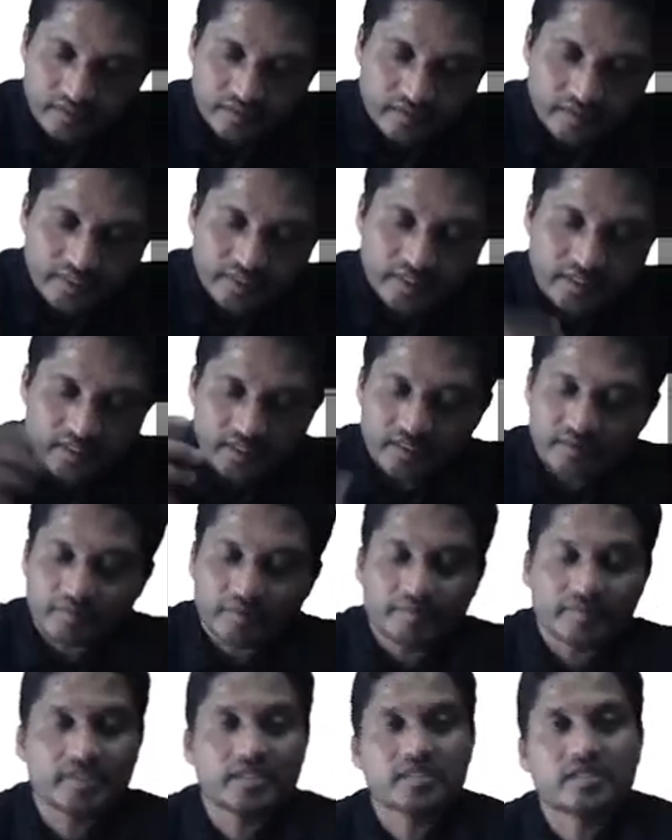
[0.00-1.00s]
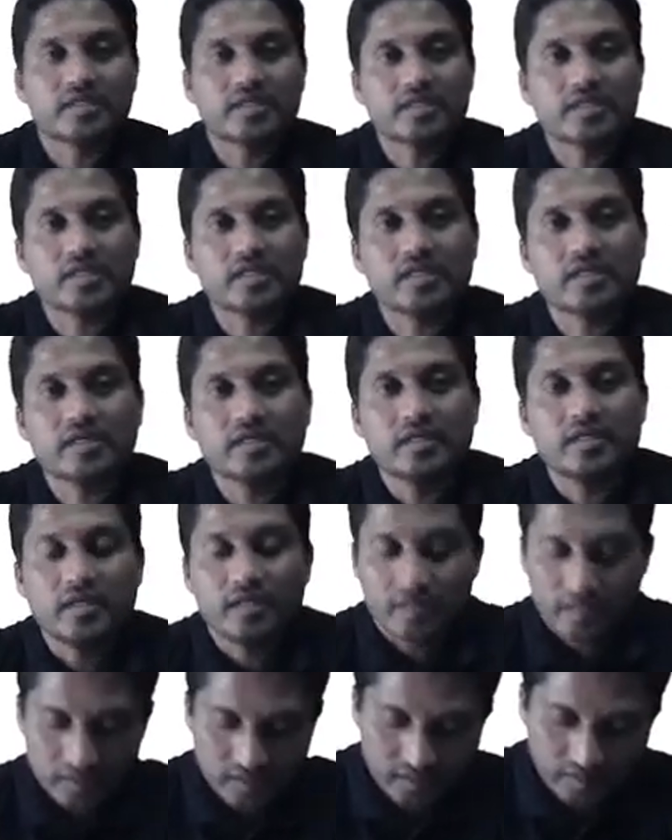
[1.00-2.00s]
Okay, remember this result.
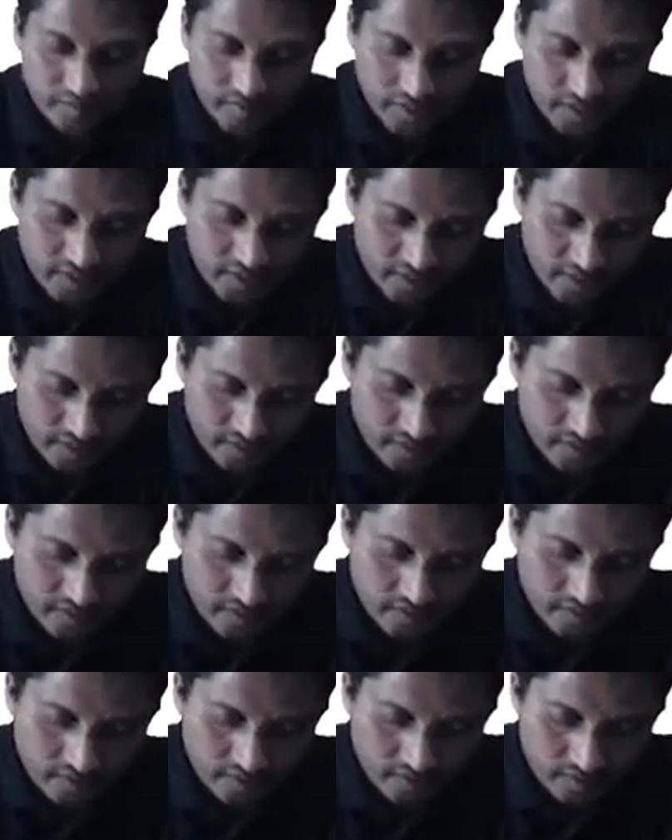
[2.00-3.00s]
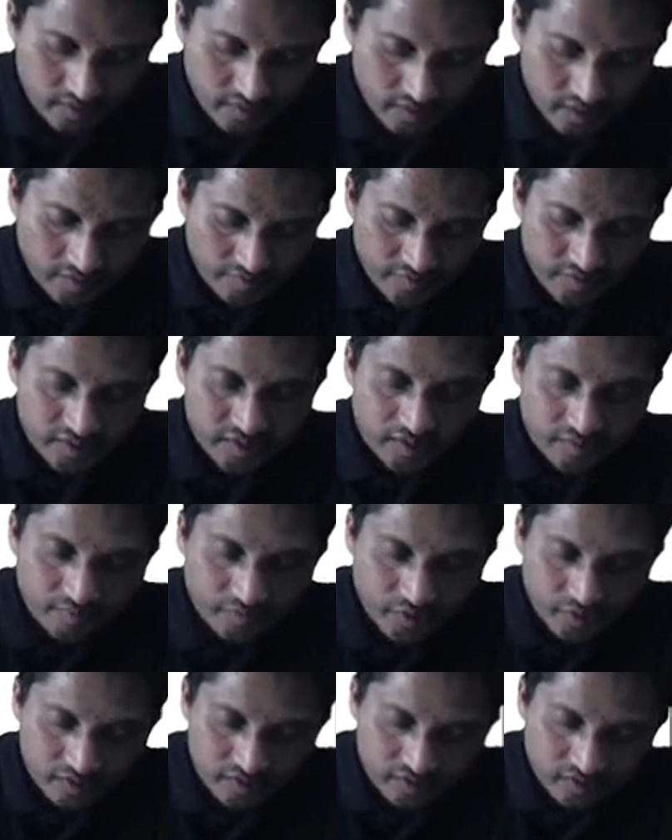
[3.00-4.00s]
Similarly, if it is
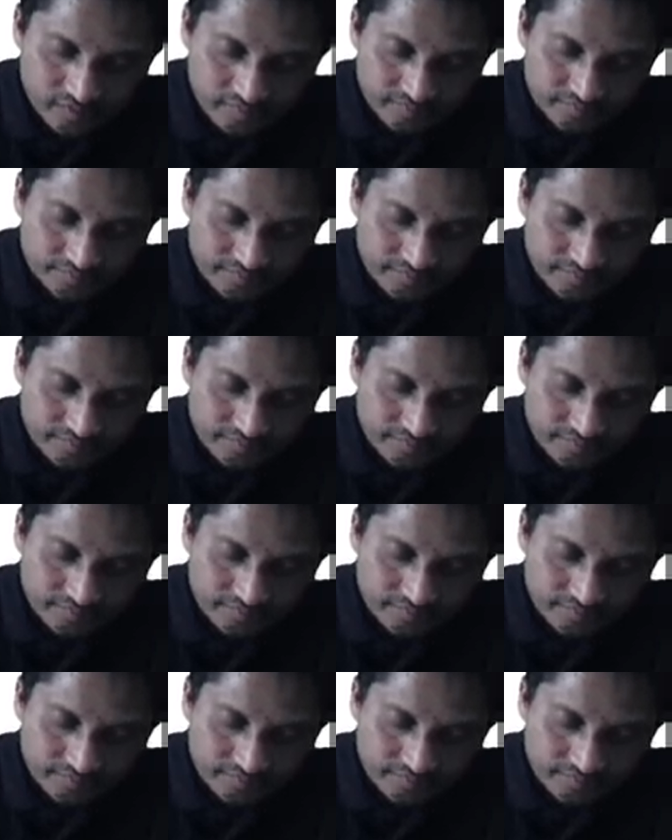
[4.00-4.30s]
suppose